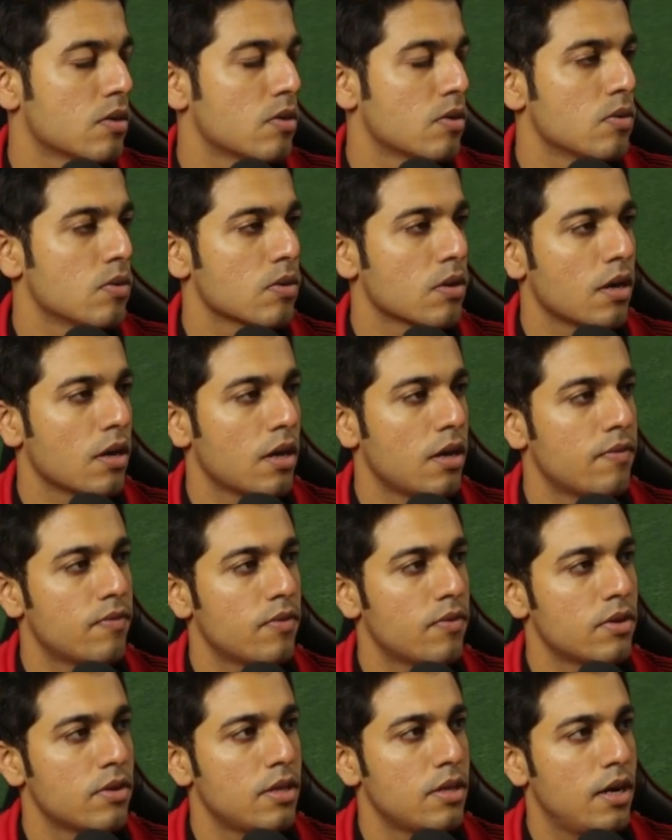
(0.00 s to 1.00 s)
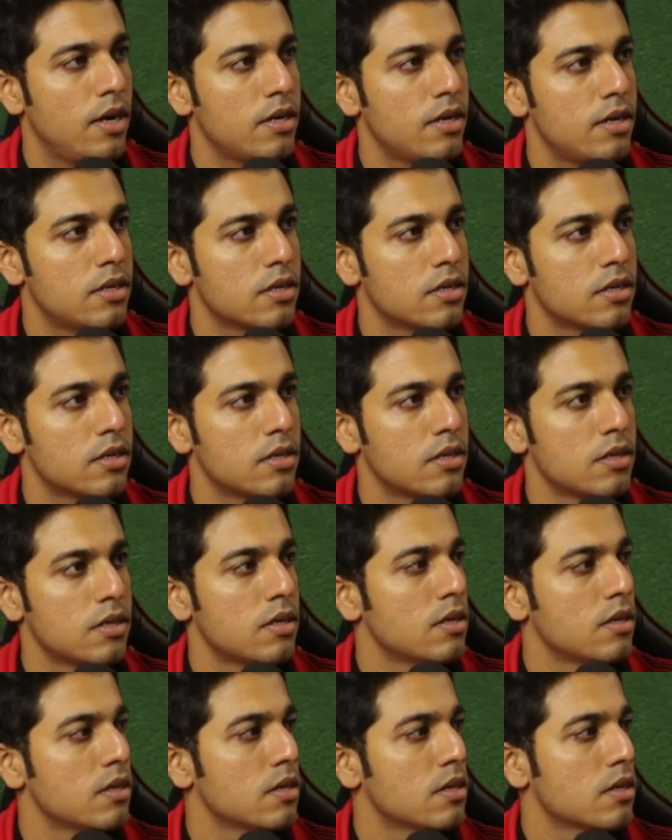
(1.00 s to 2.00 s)
Okay, and for that
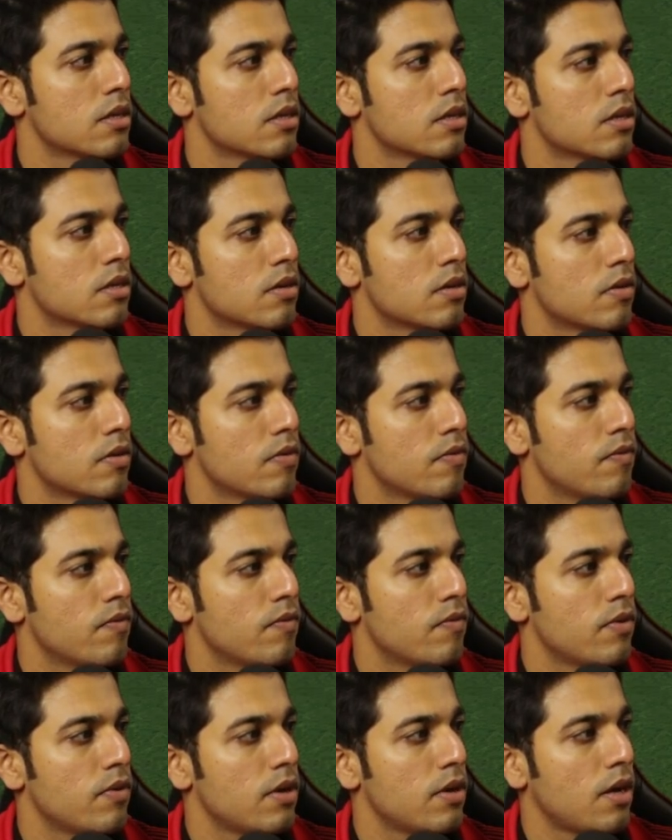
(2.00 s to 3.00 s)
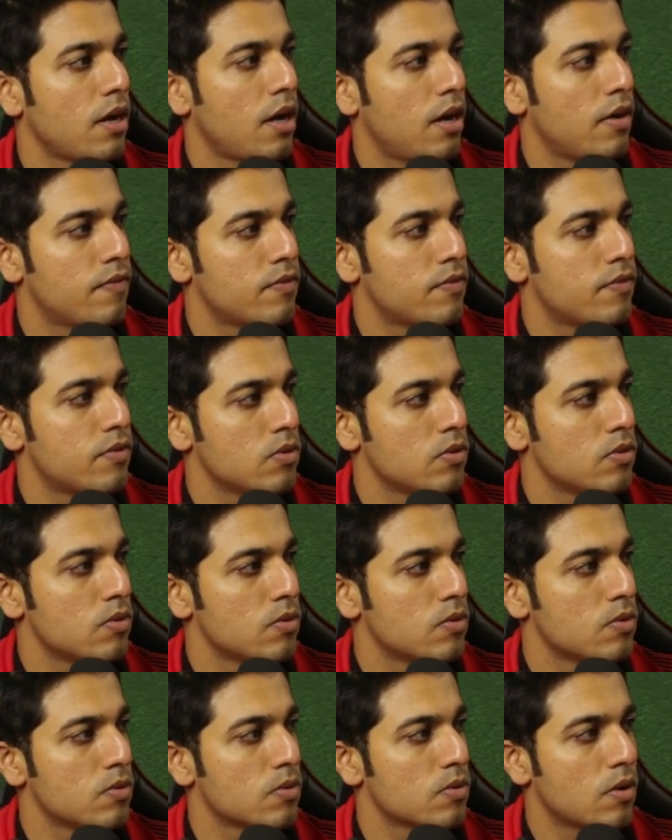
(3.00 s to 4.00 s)
we have
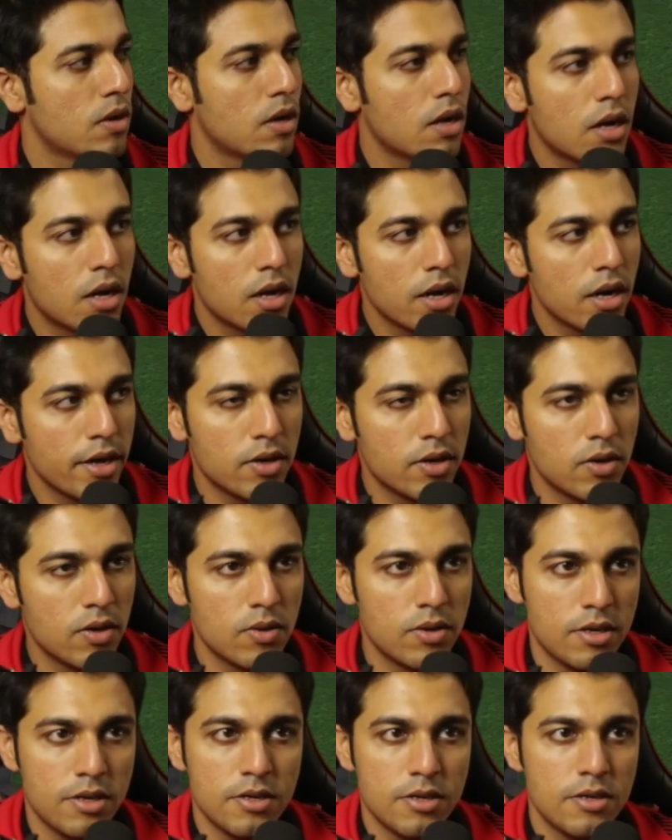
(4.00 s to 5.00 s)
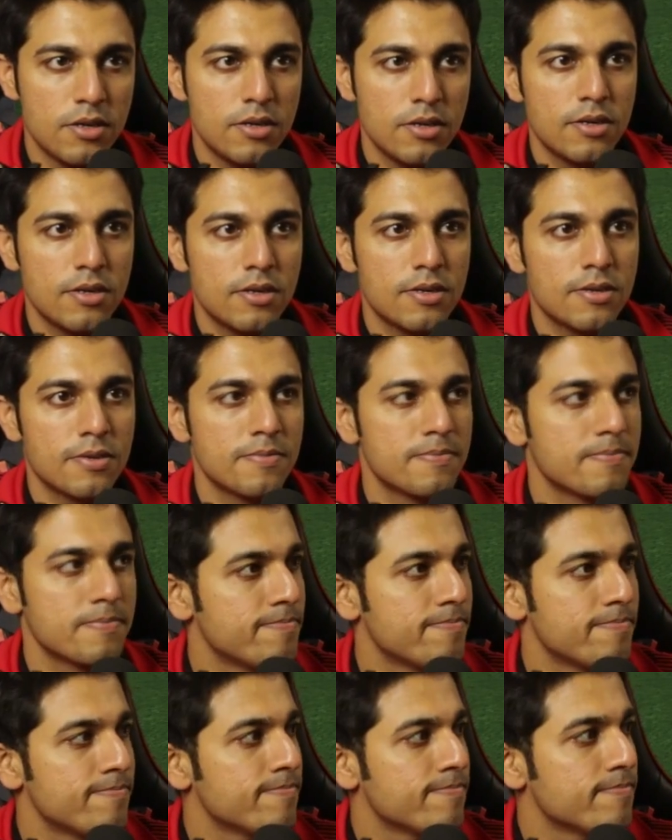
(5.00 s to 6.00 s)
to click on here,
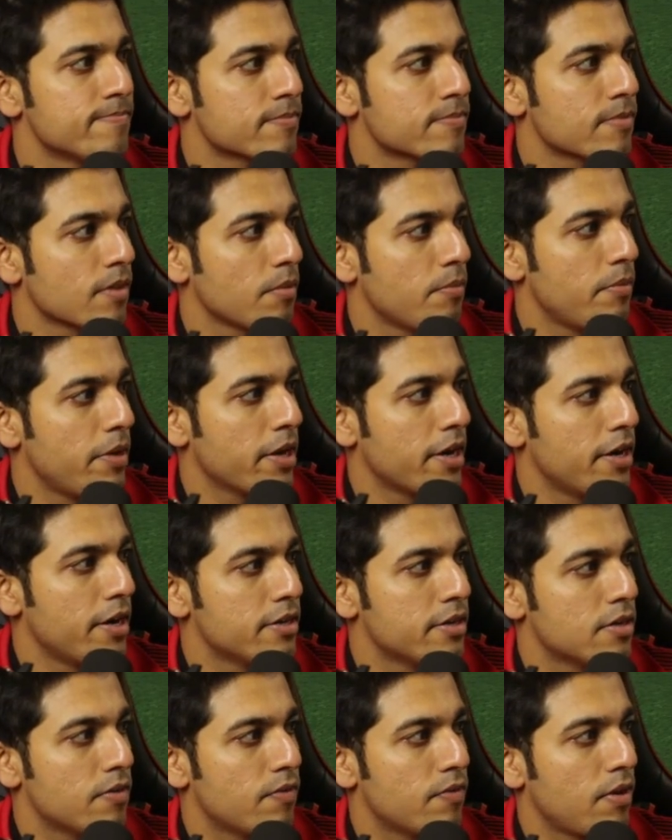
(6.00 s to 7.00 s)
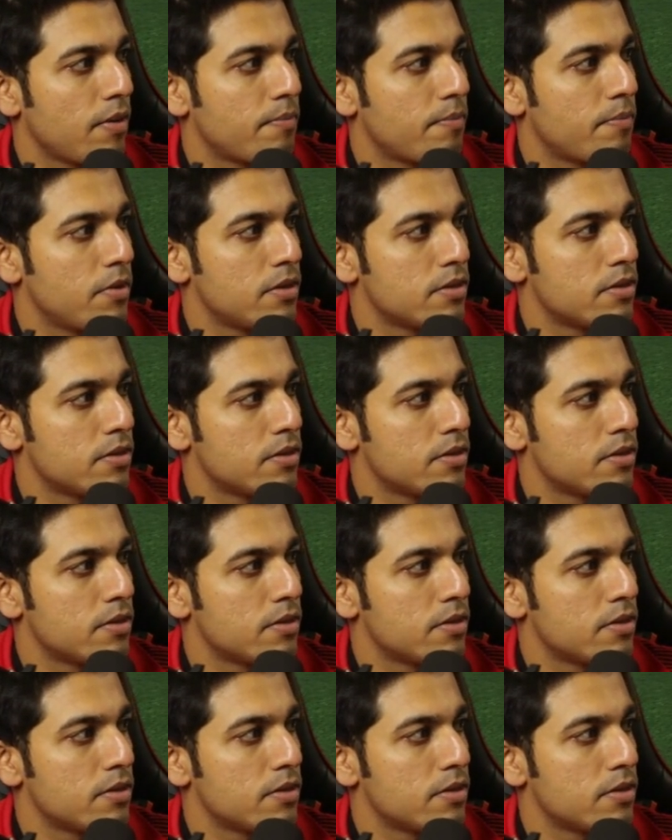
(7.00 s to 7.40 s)
make it as a weapon,